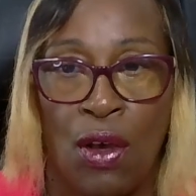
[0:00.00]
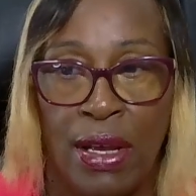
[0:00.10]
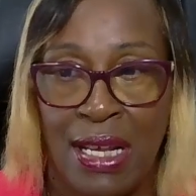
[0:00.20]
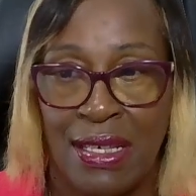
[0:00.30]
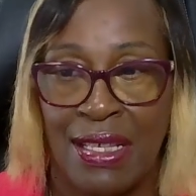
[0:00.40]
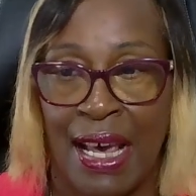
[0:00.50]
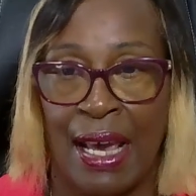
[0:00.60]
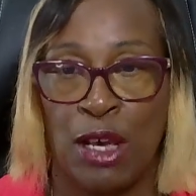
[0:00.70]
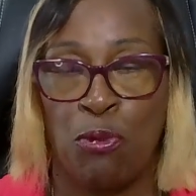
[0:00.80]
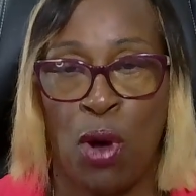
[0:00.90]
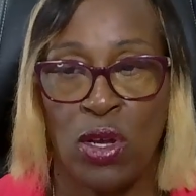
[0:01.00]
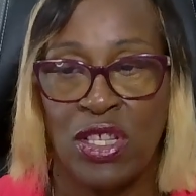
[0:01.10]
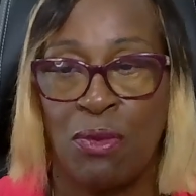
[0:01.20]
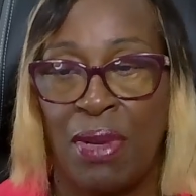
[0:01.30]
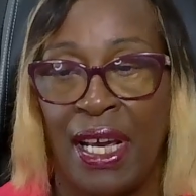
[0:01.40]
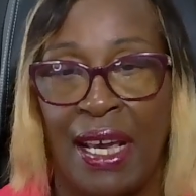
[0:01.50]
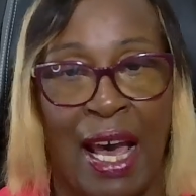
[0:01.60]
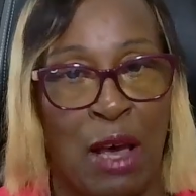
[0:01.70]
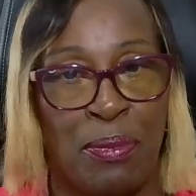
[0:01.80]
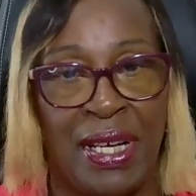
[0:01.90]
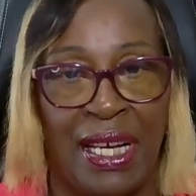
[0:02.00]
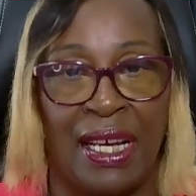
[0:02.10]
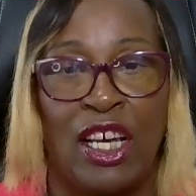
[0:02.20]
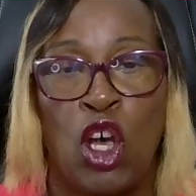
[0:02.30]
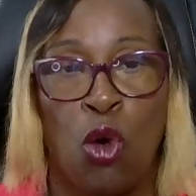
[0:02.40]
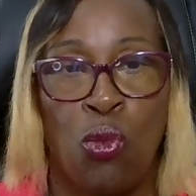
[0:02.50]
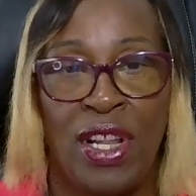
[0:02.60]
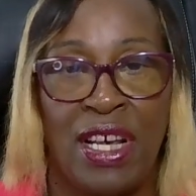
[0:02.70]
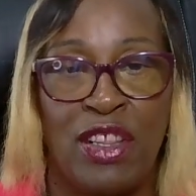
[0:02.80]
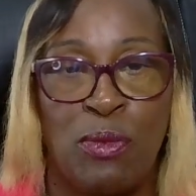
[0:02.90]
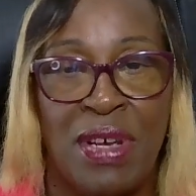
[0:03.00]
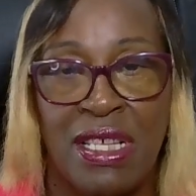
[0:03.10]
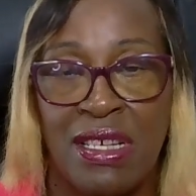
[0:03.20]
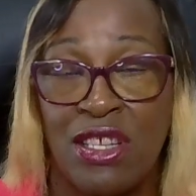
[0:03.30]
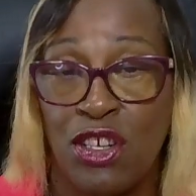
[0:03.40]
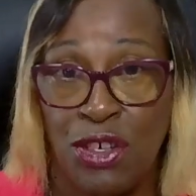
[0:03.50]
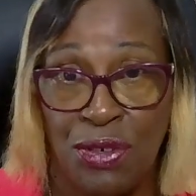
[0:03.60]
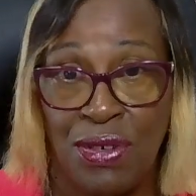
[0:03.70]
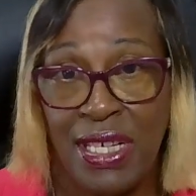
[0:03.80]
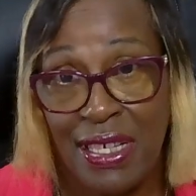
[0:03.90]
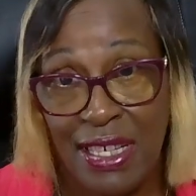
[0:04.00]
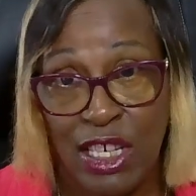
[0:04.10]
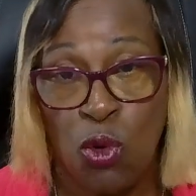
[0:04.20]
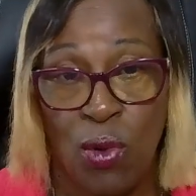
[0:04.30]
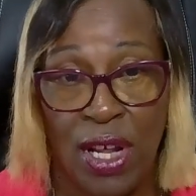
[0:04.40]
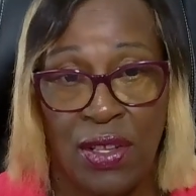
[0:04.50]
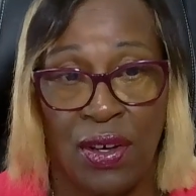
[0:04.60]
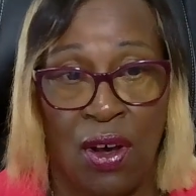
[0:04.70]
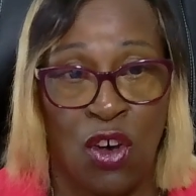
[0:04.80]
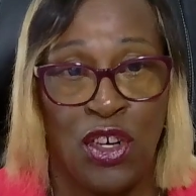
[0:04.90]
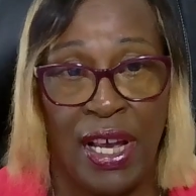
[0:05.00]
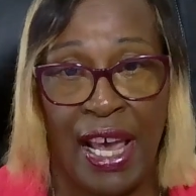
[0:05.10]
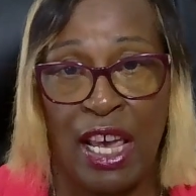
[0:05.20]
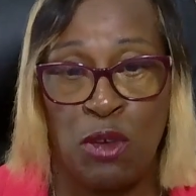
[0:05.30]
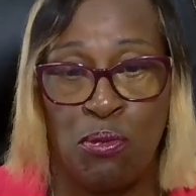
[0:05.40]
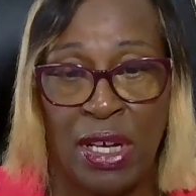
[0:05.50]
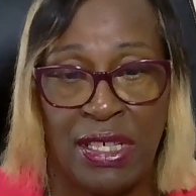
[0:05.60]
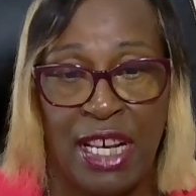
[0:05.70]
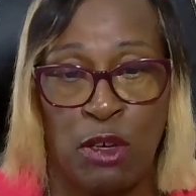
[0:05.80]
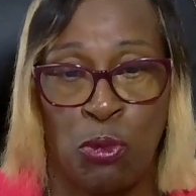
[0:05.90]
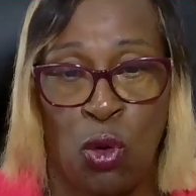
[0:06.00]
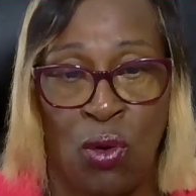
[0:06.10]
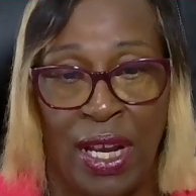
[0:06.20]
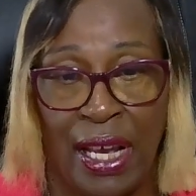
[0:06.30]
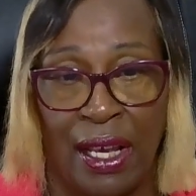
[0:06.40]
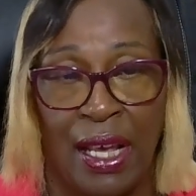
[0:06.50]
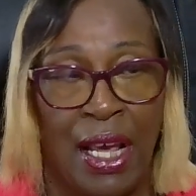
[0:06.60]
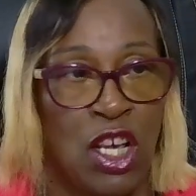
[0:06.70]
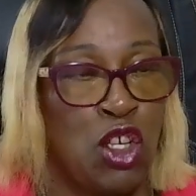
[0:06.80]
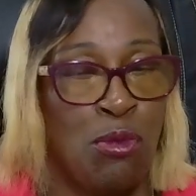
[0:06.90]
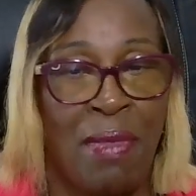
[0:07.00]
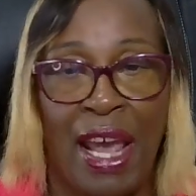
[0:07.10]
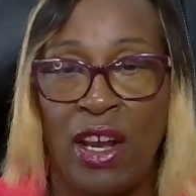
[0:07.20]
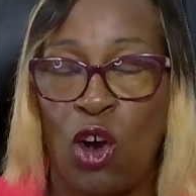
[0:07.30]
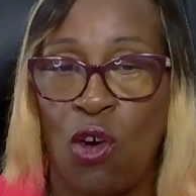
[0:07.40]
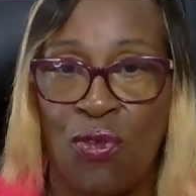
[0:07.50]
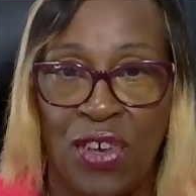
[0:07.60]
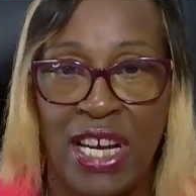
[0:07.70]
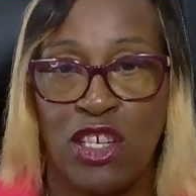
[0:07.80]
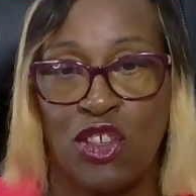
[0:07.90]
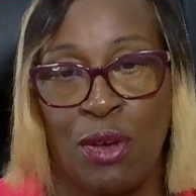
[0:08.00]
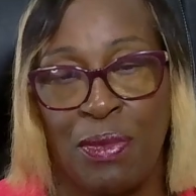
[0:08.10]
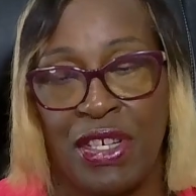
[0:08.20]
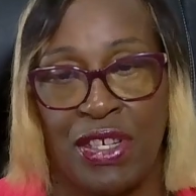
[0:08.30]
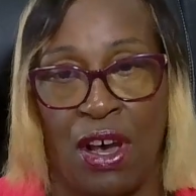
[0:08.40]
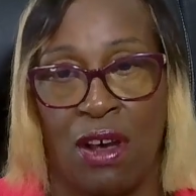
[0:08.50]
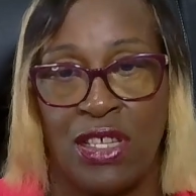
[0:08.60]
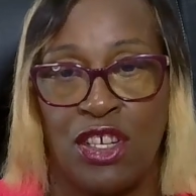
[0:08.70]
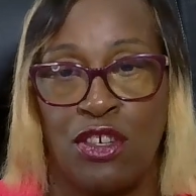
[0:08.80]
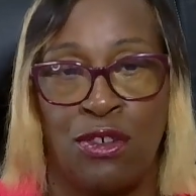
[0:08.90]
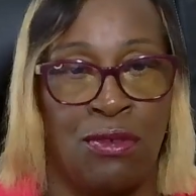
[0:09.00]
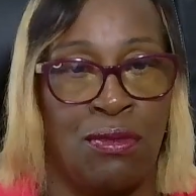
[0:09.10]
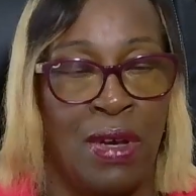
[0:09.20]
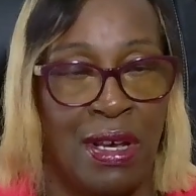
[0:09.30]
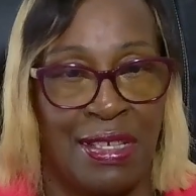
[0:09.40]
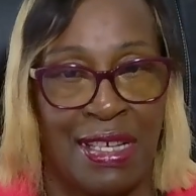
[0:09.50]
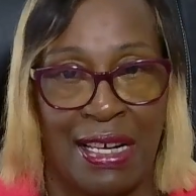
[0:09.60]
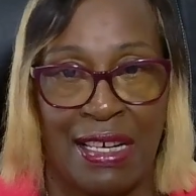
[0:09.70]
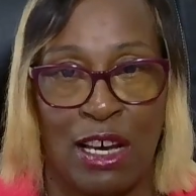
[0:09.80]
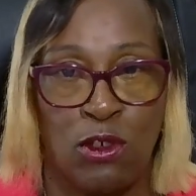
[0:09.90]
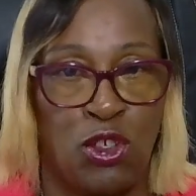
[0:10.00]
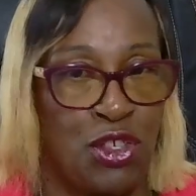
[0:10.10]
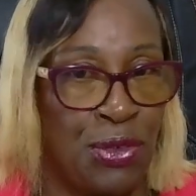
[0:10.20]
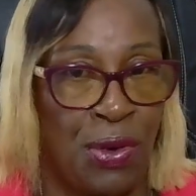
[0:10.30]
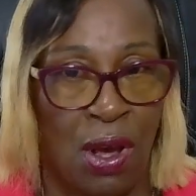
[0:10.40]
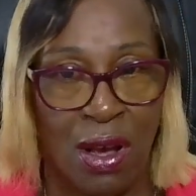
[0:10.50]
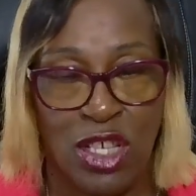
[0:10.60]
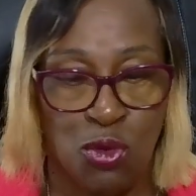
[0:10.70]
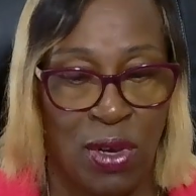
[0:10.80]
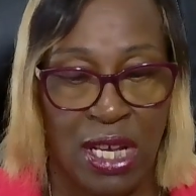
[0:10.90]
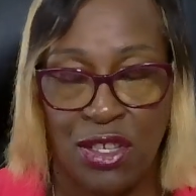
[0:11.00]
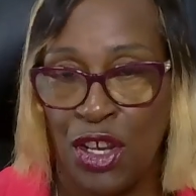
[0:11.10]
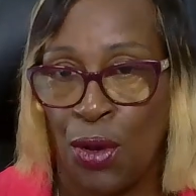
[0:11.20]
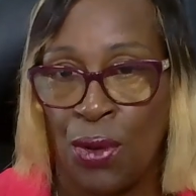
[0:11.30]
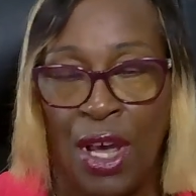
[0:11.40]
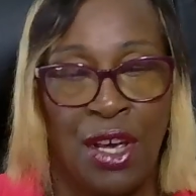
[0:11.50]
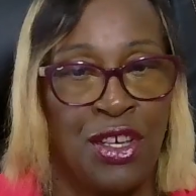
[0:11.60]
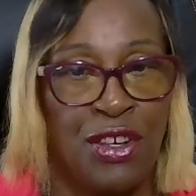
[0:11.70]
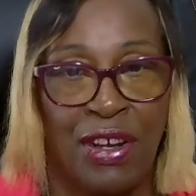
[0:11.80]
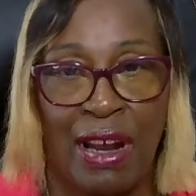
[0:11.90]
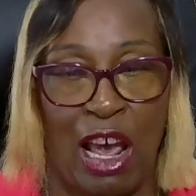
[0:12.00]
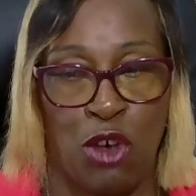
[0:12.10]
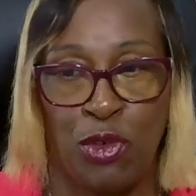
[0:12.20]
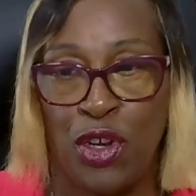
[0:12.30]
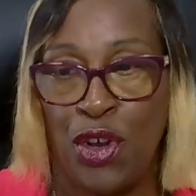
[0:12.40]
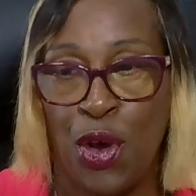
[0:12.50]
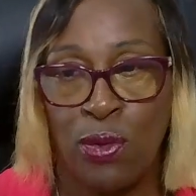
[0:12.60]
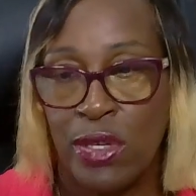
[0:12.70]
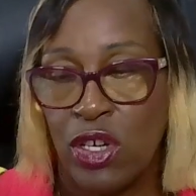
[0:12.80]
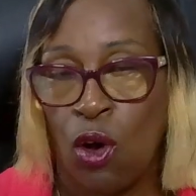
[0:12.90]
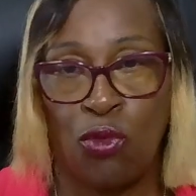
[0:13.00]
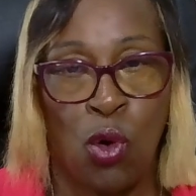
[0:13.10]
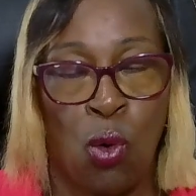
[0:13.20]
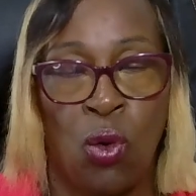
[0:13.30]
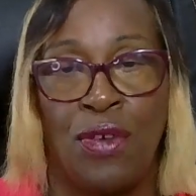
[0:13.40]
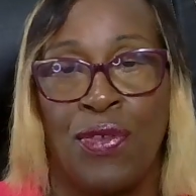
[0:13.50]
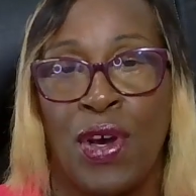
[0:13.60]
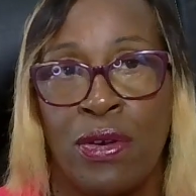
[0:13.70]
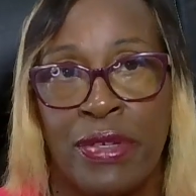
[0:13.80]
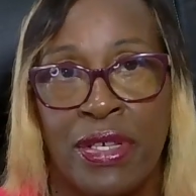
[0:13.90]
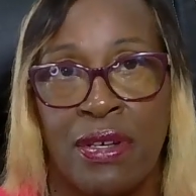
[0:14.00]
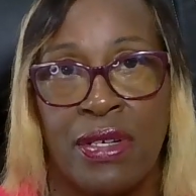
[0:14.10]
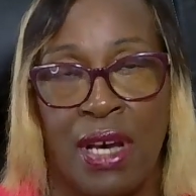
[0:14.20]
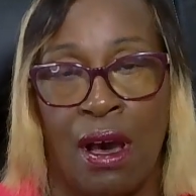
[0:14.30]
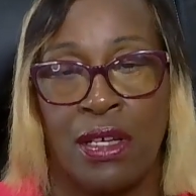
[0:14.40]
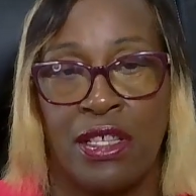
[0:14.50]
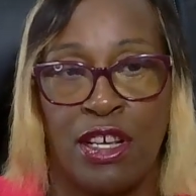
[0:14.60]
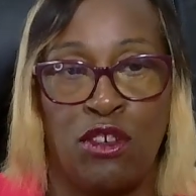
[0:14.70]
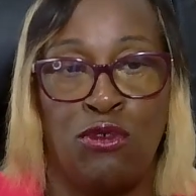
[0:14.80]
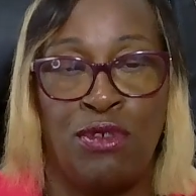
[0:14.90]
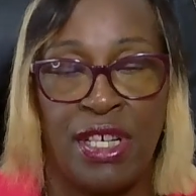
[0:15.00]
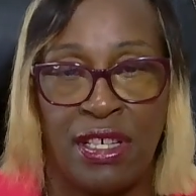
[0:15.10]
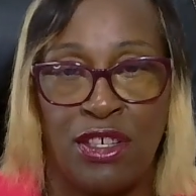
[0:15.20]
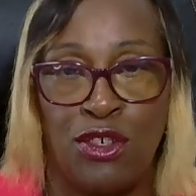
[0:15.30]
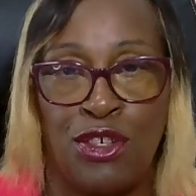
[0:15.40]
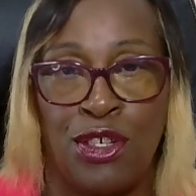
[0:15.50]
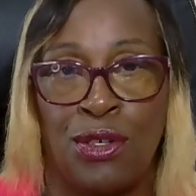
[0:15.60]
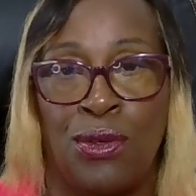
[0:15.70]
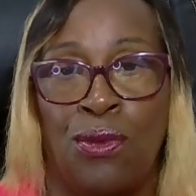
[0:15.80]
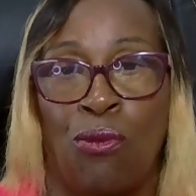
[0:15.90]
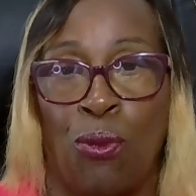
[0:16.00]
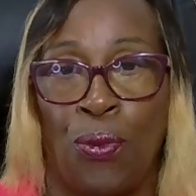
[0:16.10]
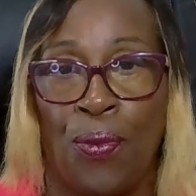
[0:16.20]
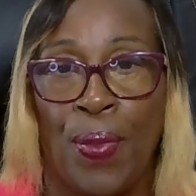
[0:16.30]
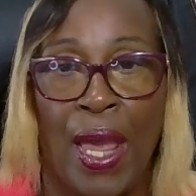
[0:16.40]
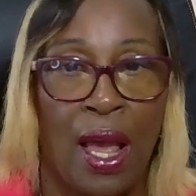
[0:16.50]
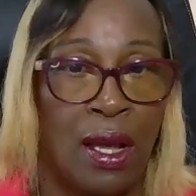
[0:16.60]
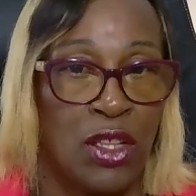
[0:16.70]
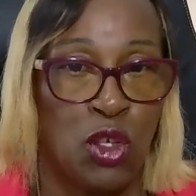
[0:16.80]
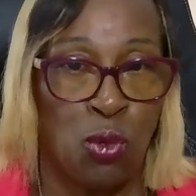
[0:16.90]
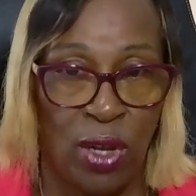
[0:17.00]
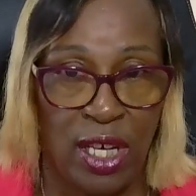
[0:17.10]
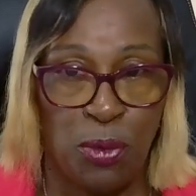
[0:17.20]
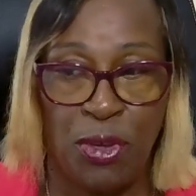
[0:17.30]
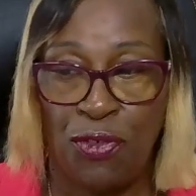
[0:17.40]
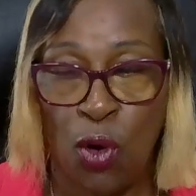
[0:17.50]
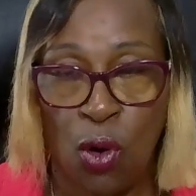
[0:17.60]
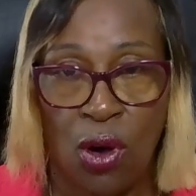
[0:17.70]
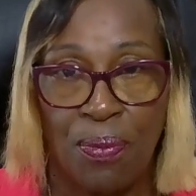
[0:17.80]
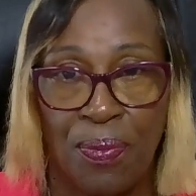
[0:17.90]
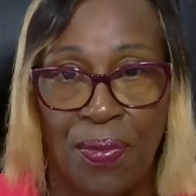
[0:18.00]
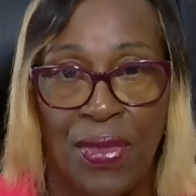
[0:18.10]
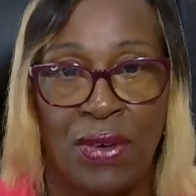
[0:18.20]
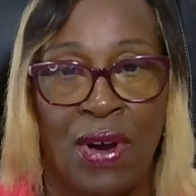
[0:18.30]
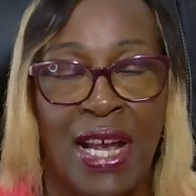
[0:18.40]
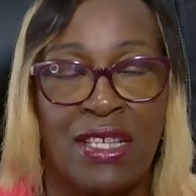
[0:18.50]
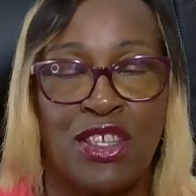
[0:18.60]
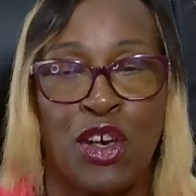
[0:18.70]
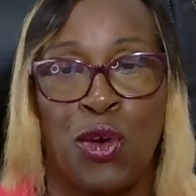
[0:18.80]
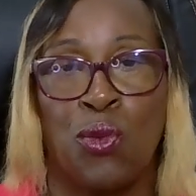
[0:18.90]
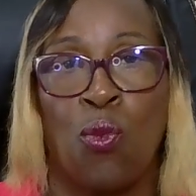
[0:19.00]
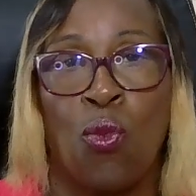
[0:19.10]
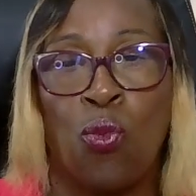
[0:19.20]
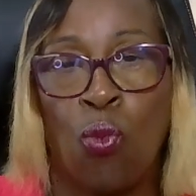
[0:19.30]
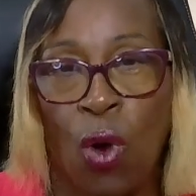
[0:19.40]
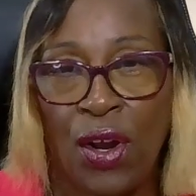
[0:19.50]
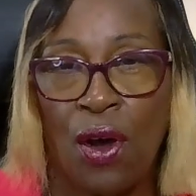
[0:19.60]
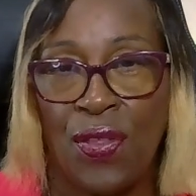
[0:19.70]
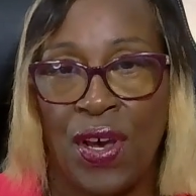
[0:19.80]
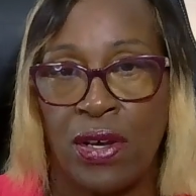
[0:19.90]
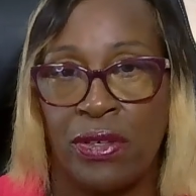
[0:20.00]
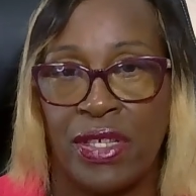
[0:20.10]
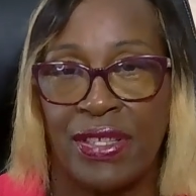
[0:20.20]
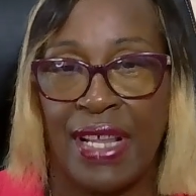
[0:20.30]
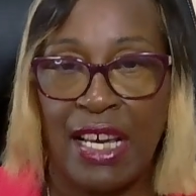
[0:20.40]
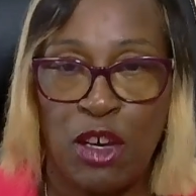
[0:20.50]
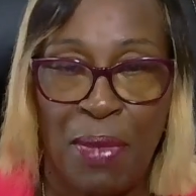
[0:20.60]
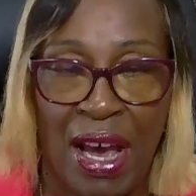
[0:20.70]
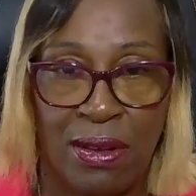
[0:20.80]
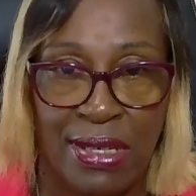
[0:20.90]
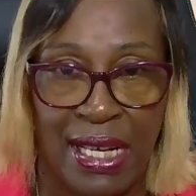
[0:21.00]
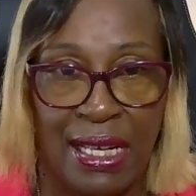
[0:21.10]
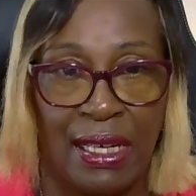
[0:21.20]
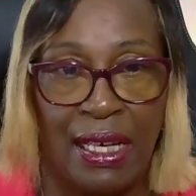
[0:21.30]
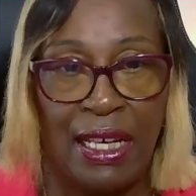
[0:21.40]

is there possibly happening within the business that you need to deal with on a Monday morning? You may not have finished some of the tasks that you set out to do last week. So you're going to have a note of all of those tasks that you didn't do the week before, right? So what are those? Think about it.